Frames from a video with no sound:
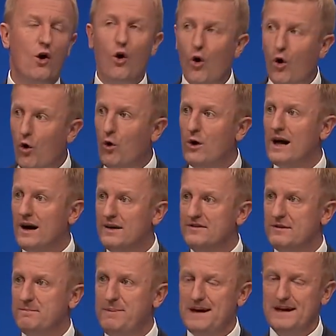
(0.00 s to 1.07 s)
All
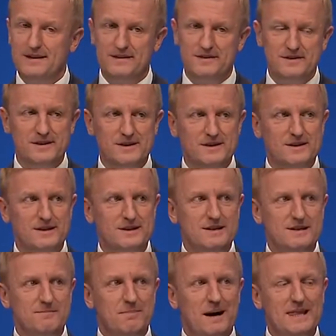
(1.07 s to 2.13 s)
underpinned
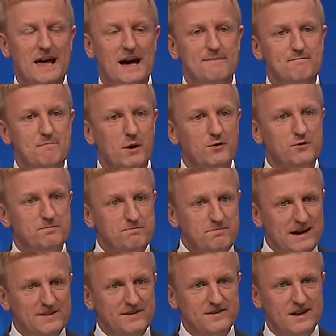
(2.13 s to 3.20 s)
by that most
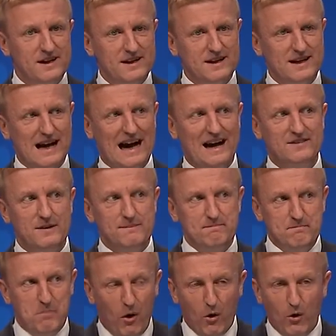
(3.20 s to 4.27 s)
basic and
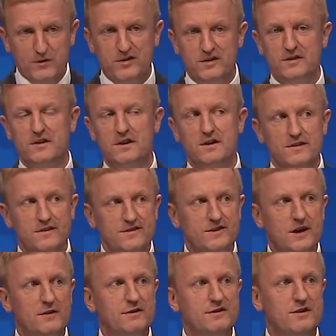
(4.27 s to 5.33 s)
important
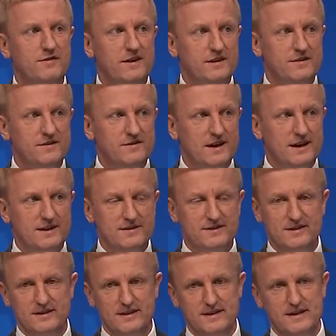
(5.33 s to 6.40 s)
Conservative
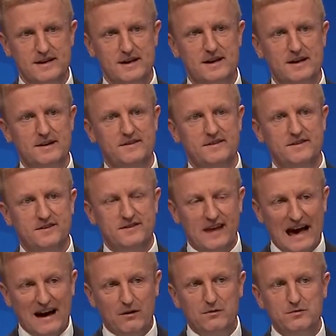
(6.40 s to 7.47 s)
instinct:
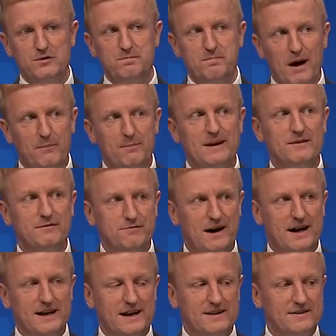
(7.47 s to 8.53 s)
sound public
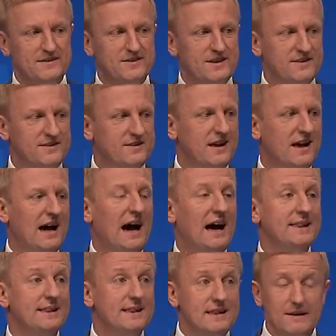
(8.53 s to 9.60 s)
finances
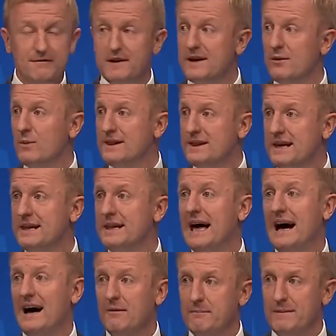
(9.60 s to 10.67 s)
and living within
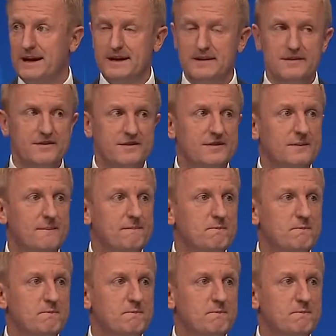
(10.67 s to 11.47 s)
our means.